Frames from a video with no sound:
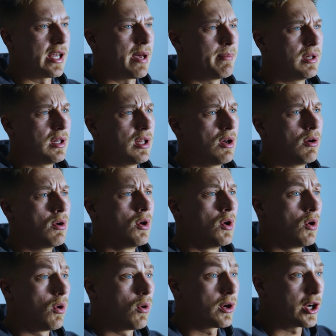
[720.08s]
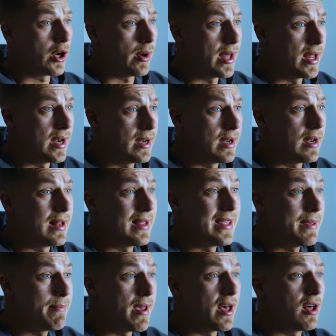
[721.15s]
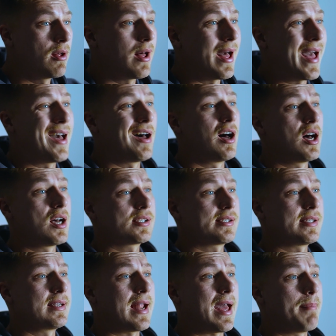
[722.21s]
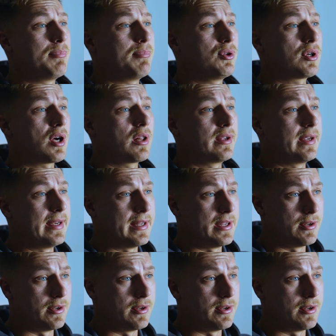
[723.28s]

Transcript: down below, or go ahead and email at austin at blue collar e d